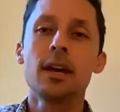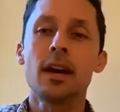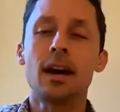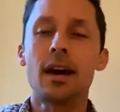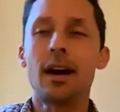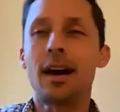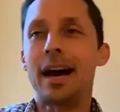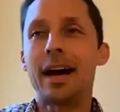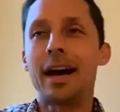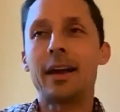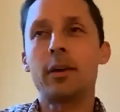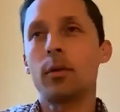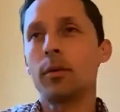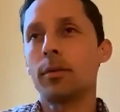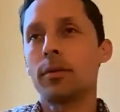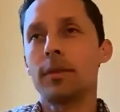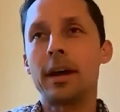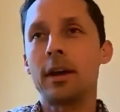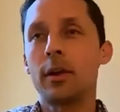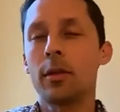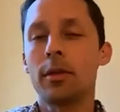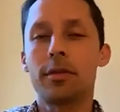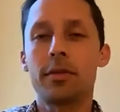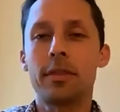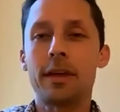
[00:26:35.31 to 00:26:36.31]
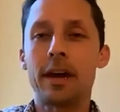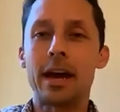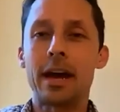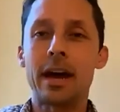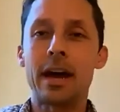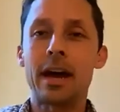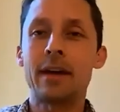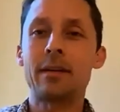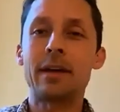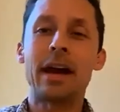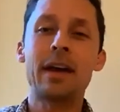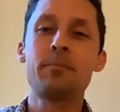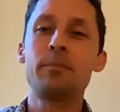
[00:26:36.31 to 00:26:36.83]

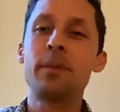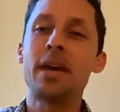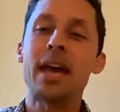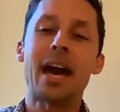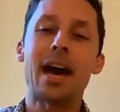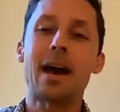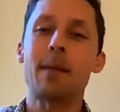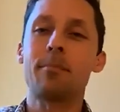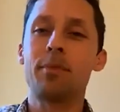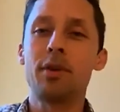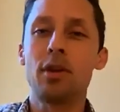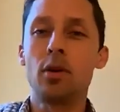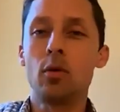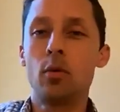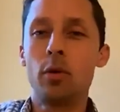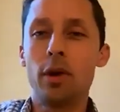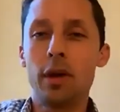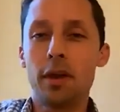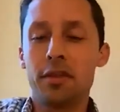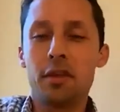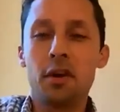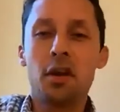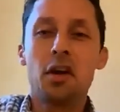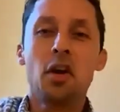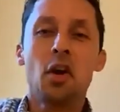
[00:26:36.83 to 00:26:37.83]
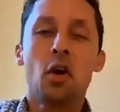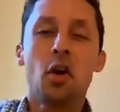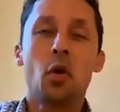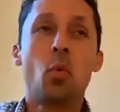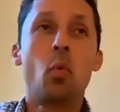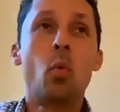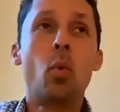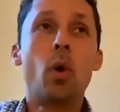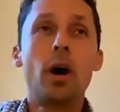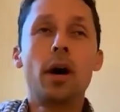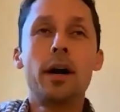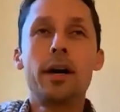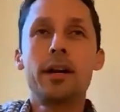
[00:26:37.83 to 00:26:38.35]
I'd be happy with
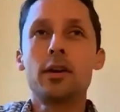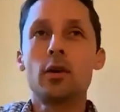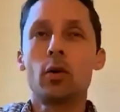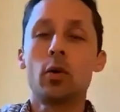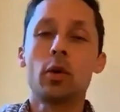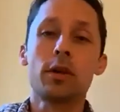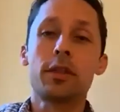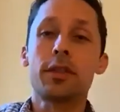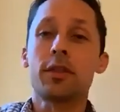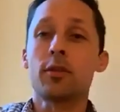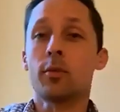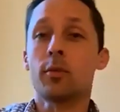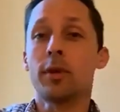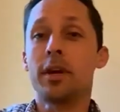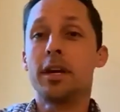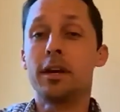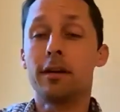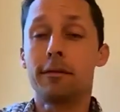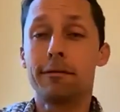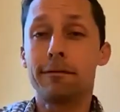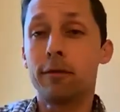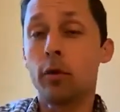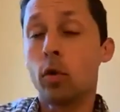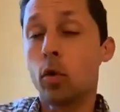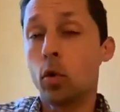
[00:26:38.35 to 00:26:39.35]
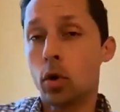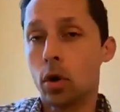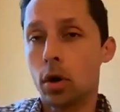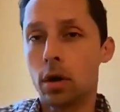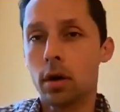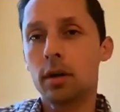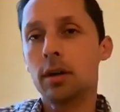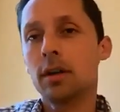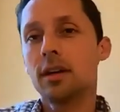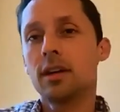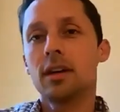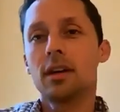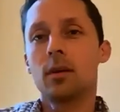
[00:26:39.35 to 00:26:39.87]
1 or 3 to
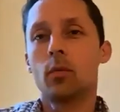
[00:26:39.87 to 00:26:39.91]
4.